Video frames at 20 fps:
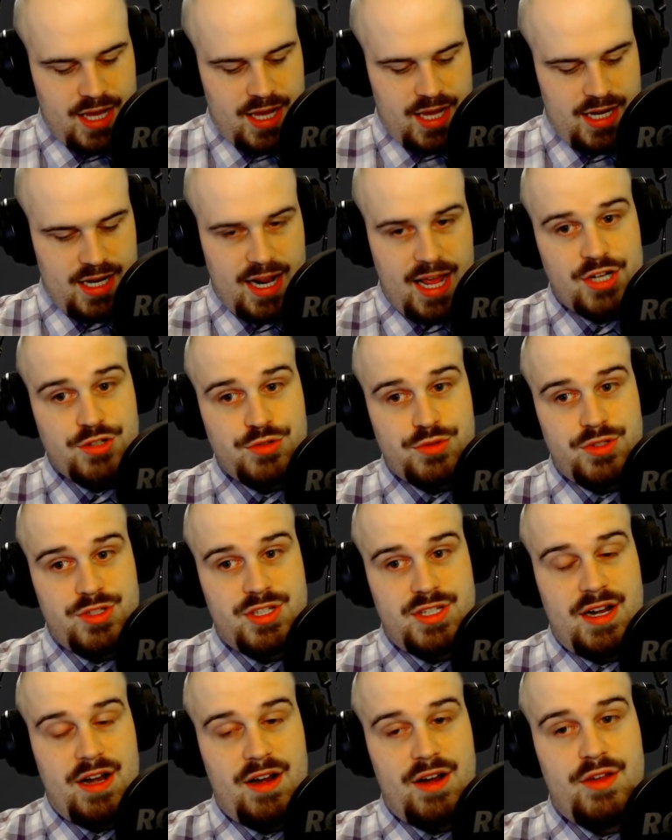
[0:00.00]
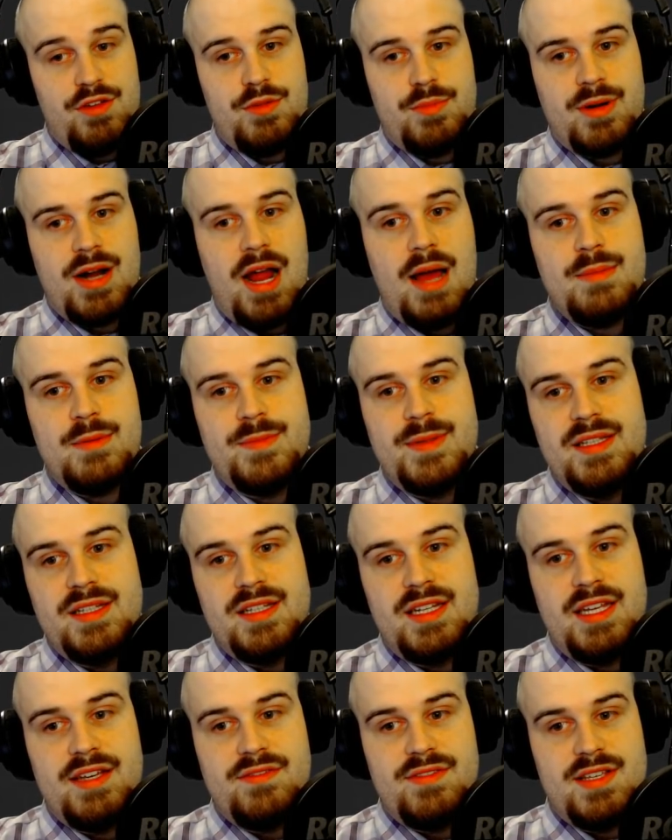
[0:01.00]
in an actual scenario, the
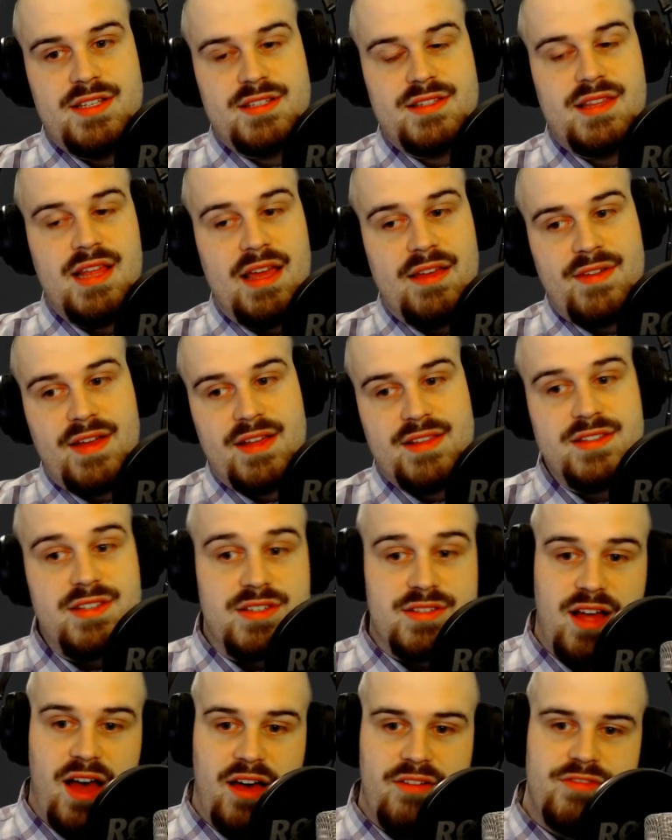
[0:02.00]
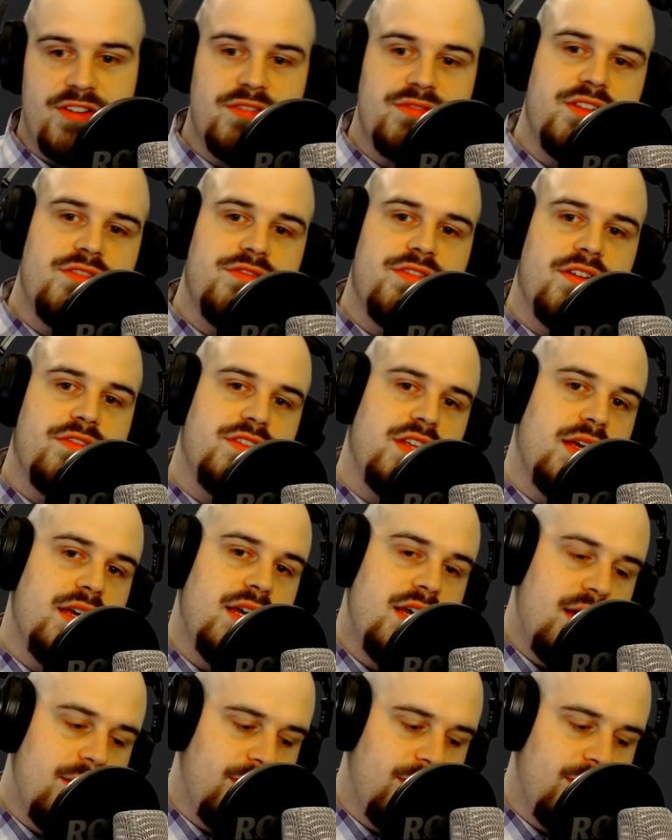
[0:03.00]
probability of these events is not 50-50.